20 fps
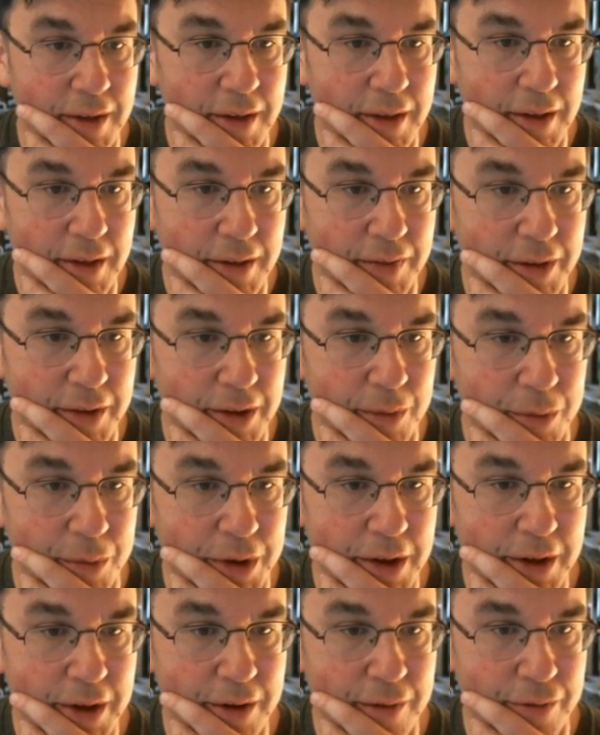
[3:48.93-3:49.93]
And then
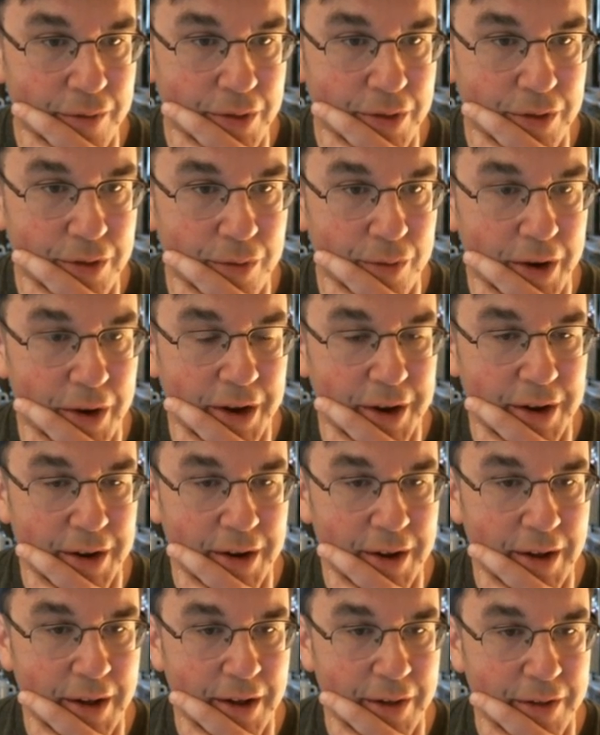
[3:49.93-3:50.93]
we have this writing
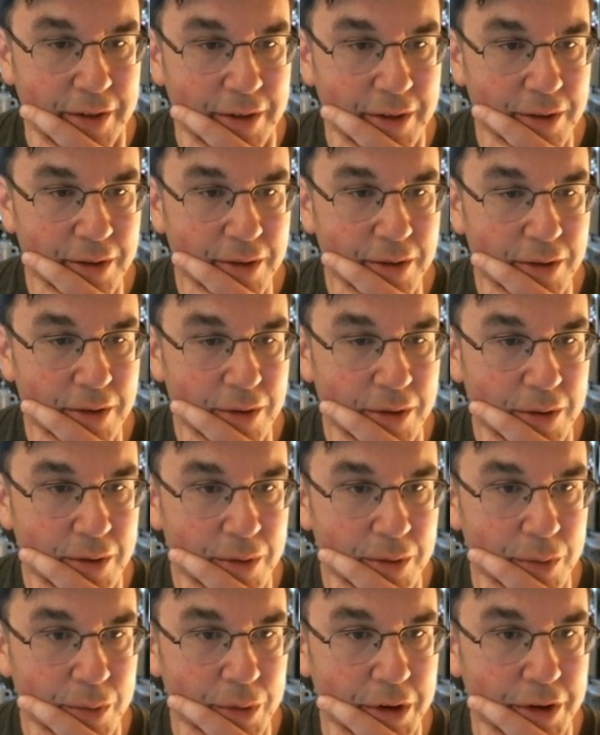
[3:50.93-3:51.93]
task,
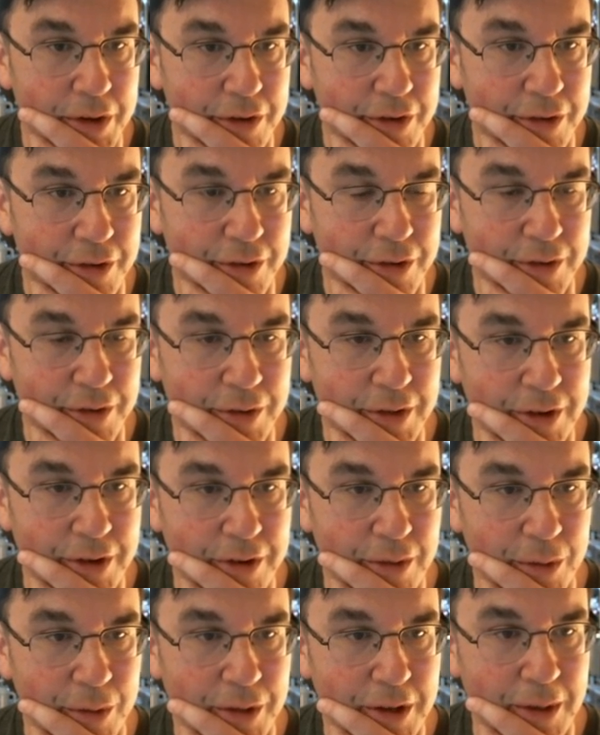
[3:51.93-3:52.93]
which
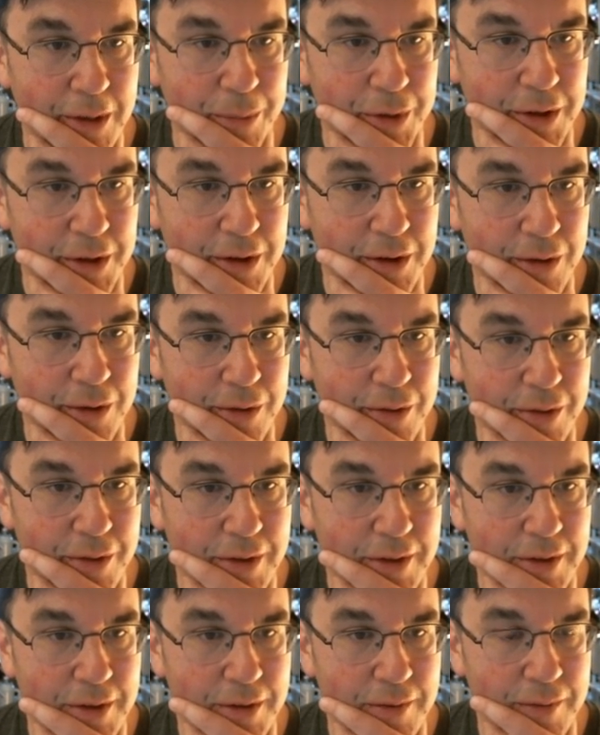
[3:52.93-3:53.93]
essentially what's happening here is
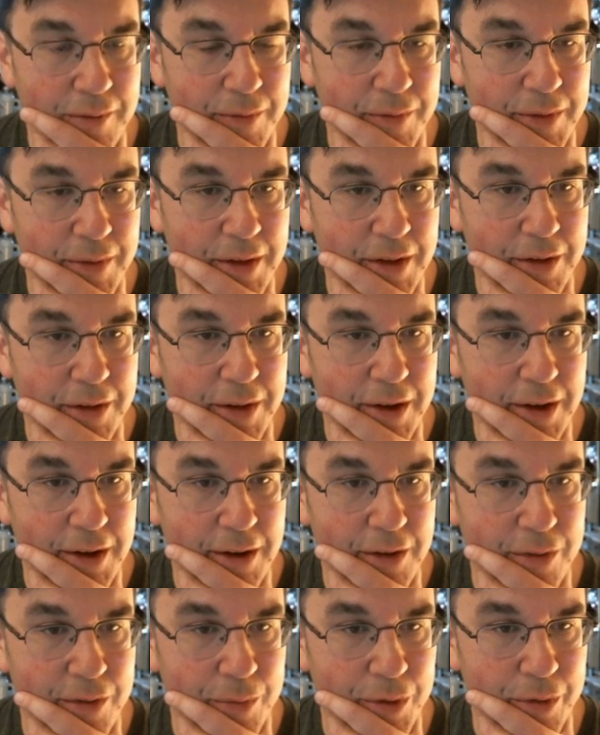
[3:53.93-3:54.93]
they
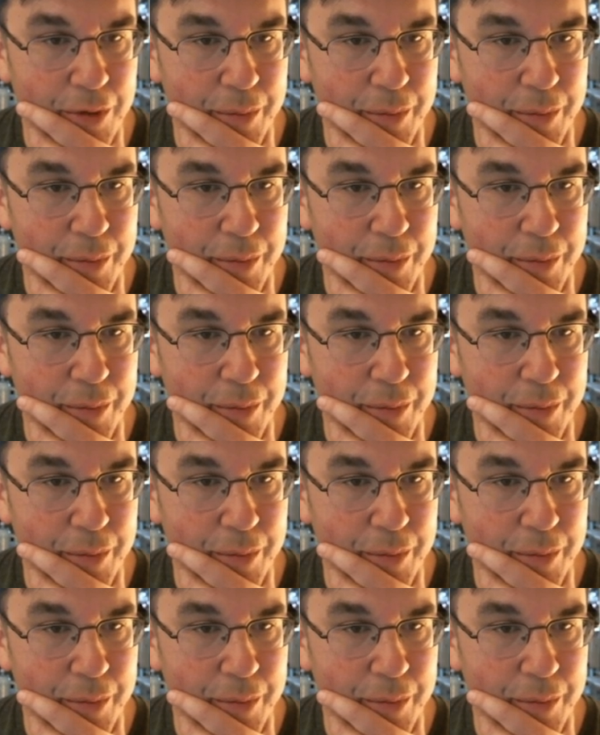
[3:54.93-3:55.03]
allocate a small